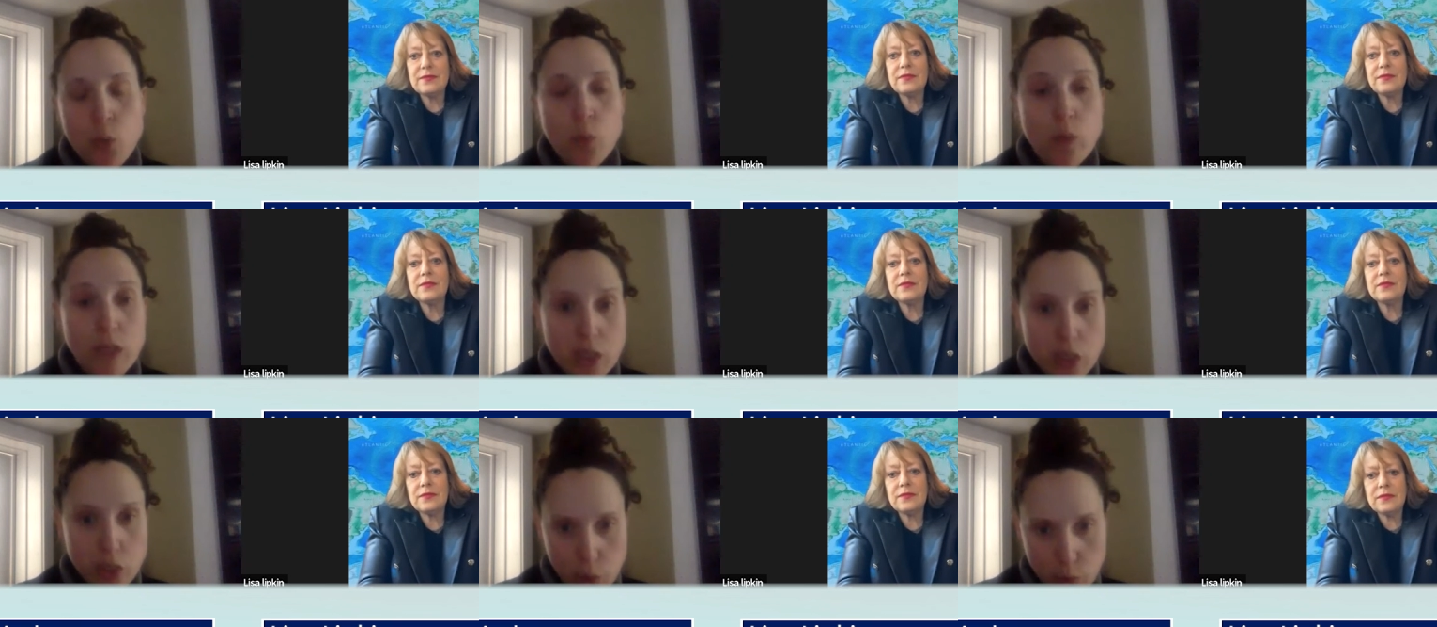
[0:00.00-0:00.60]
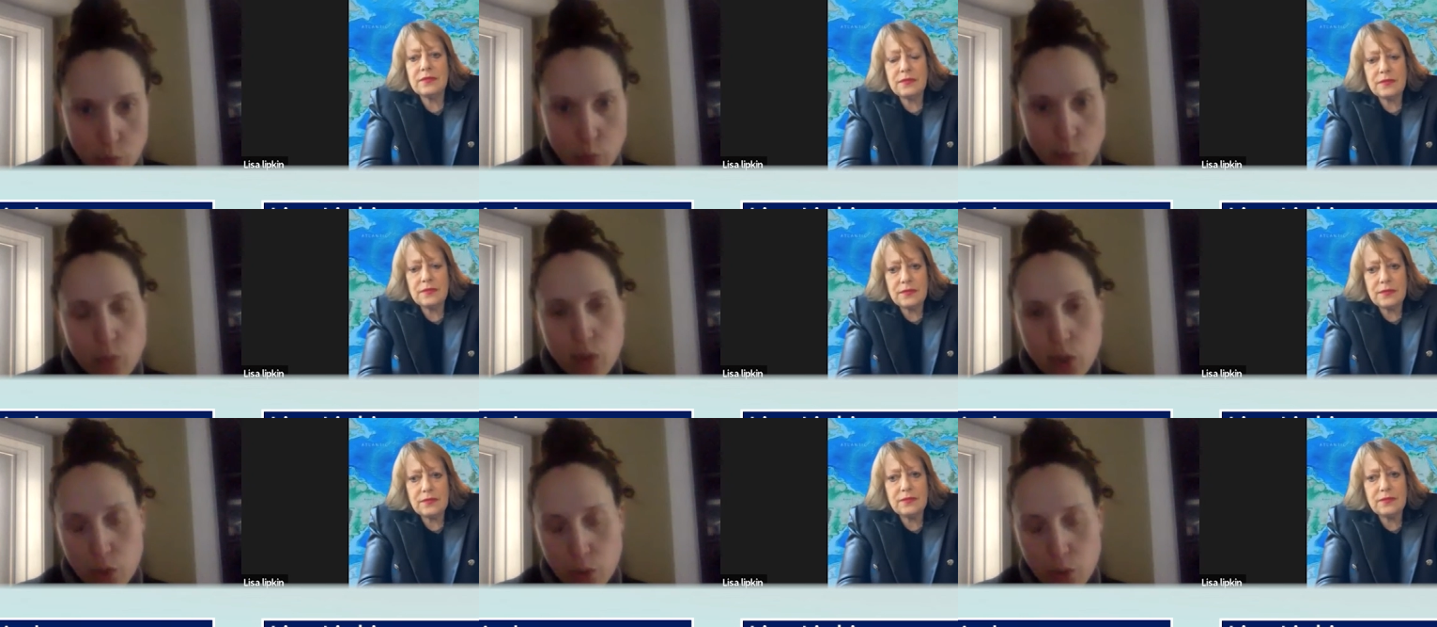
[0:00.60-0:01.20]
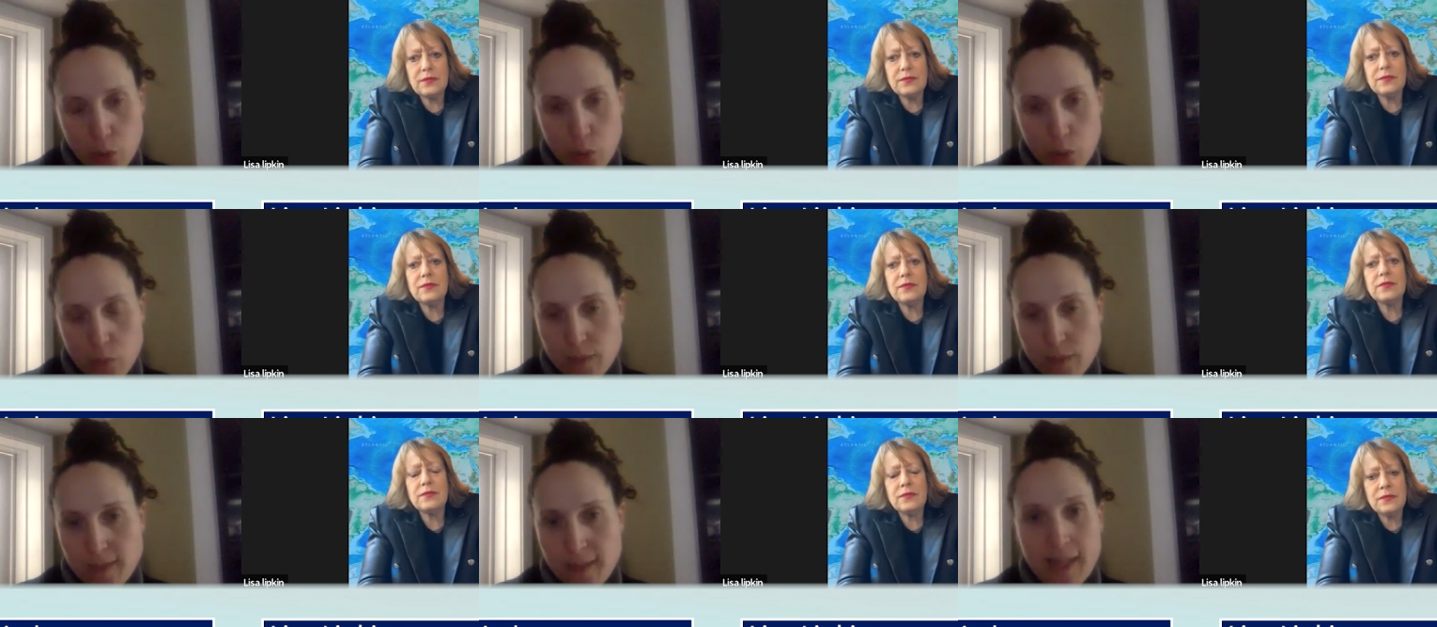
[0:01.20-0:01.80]
Speaker 1: We do
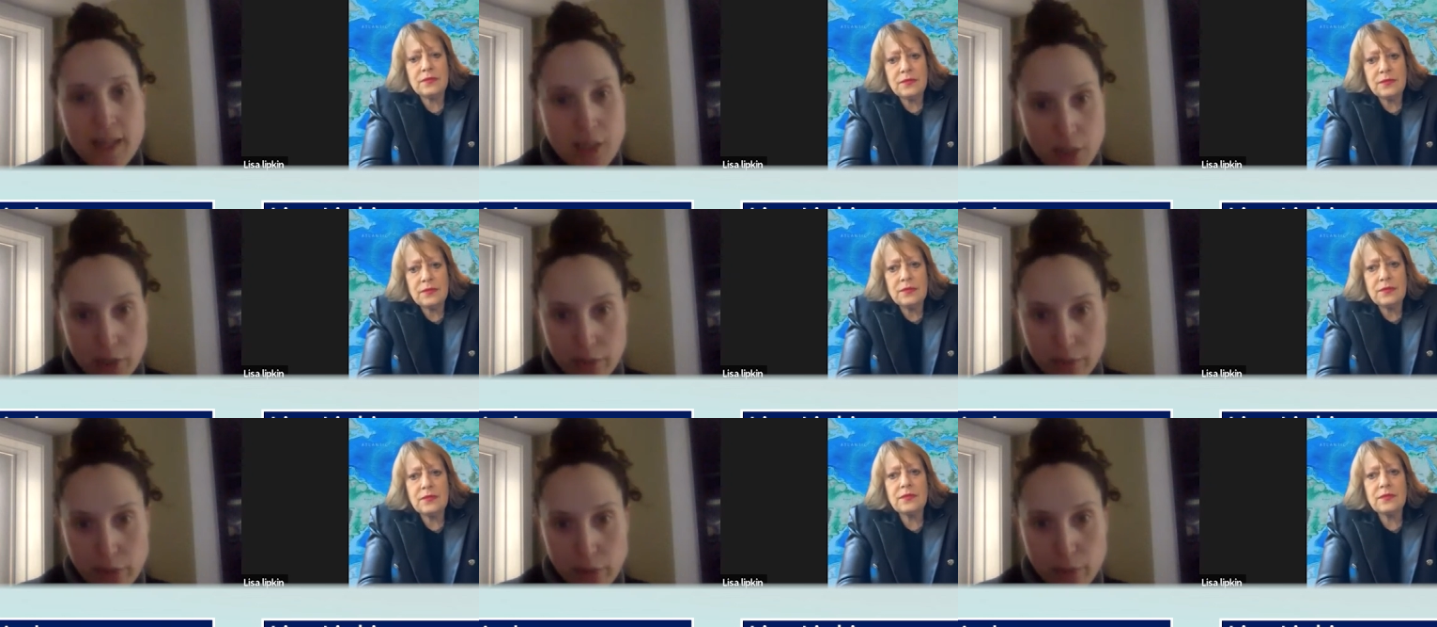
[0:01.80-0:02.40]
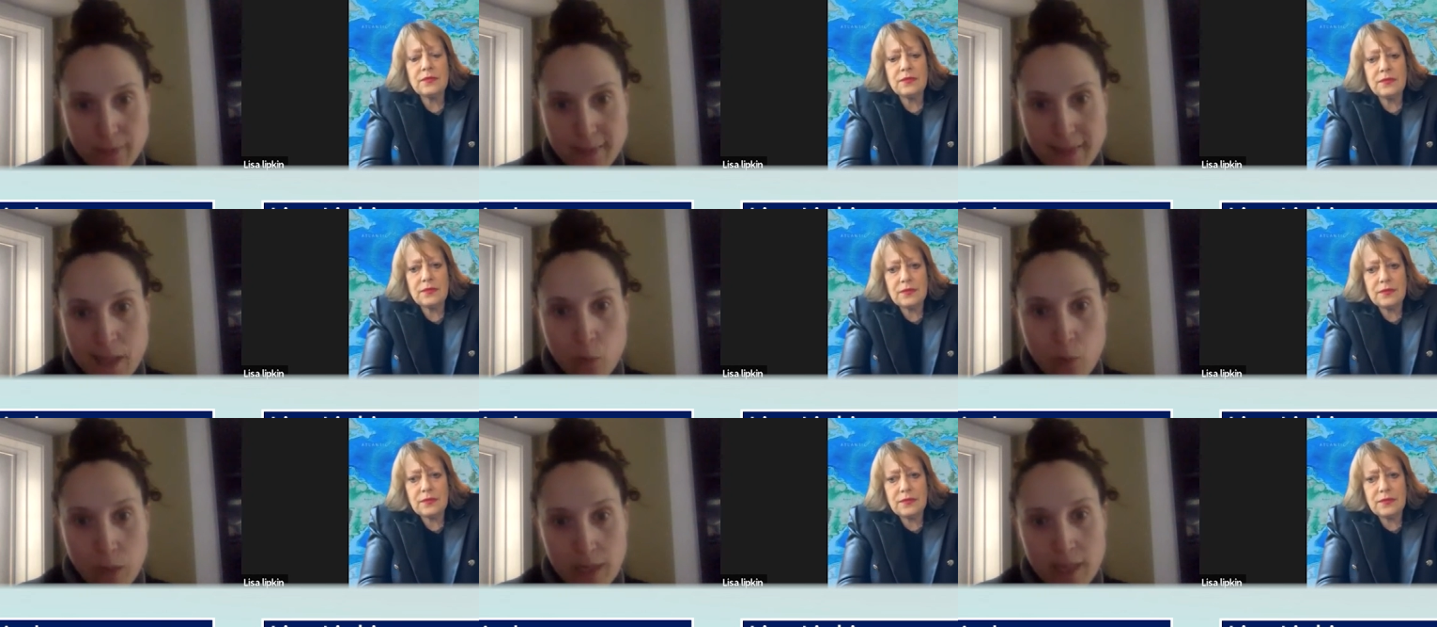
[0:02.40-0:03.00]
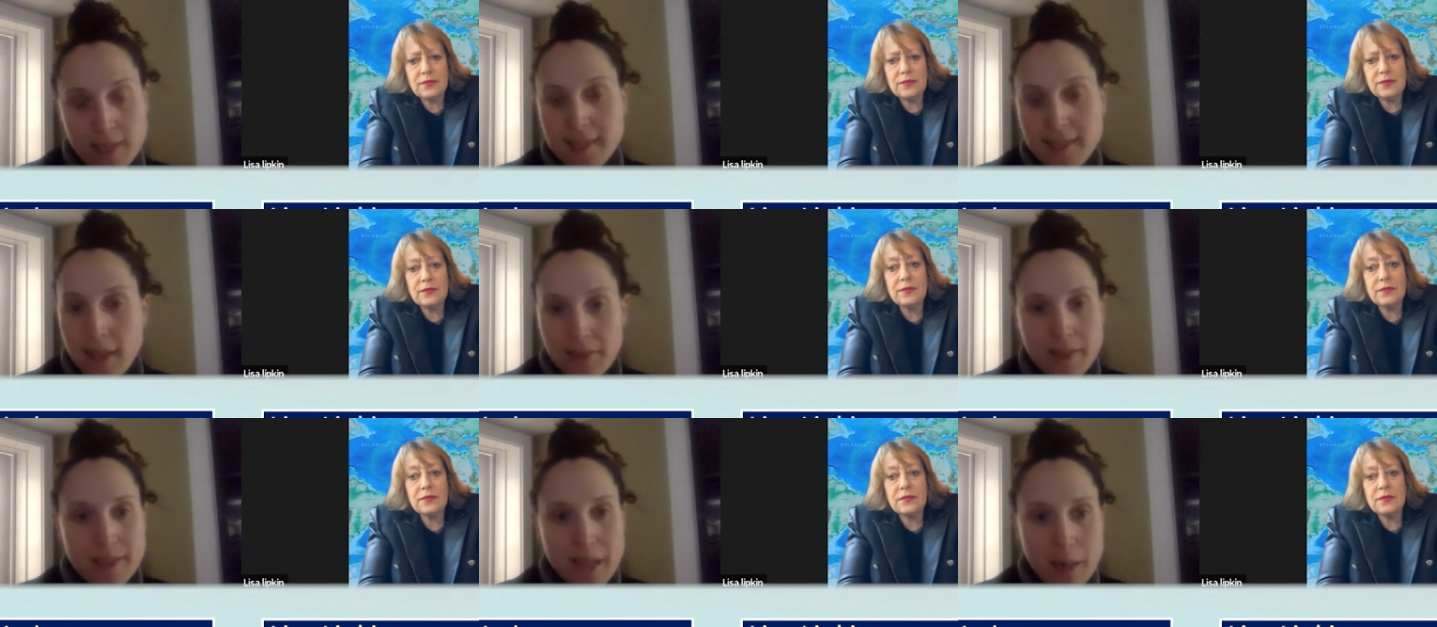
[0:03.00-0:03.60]
use aging rooms that we
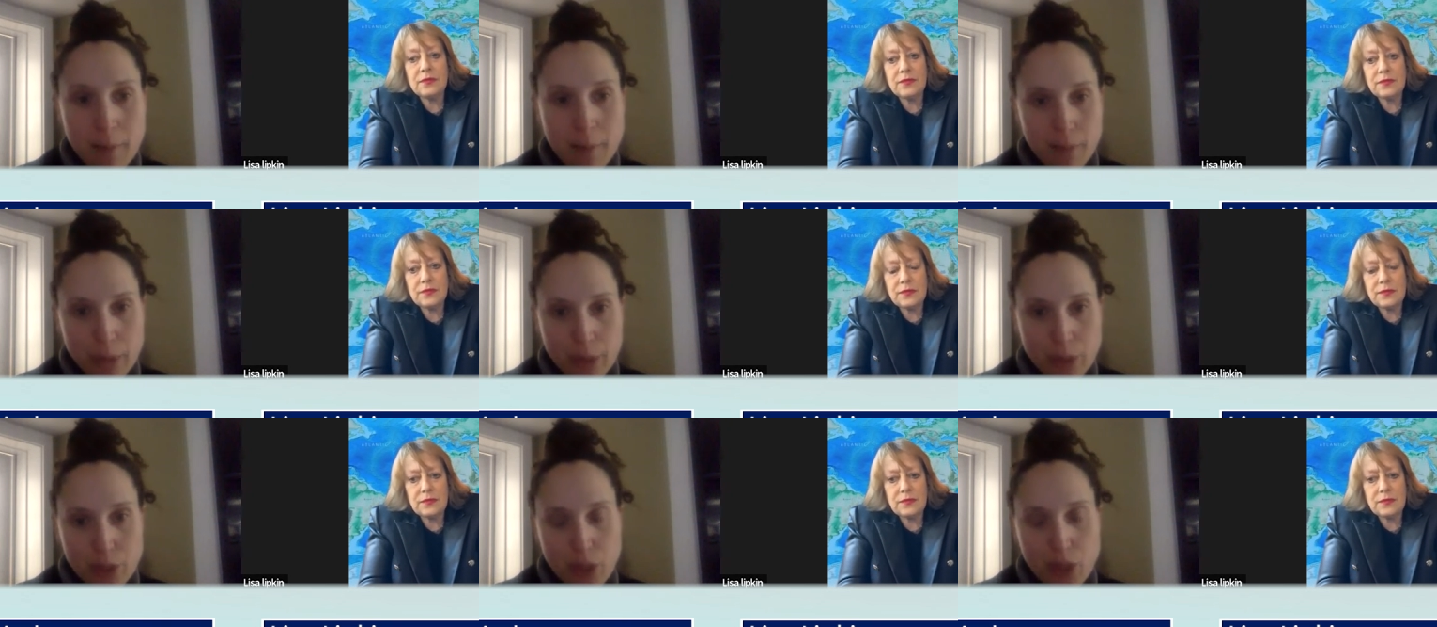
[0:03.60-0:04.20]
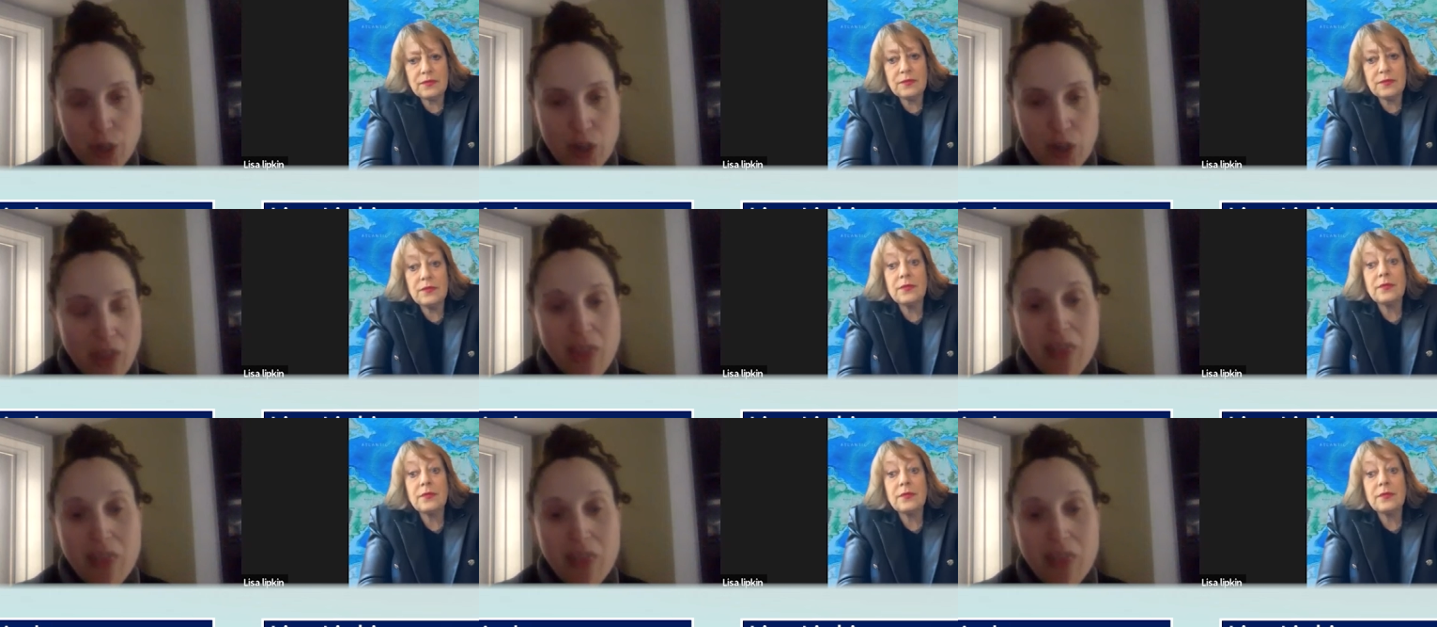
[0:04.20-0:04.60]
set the temperature.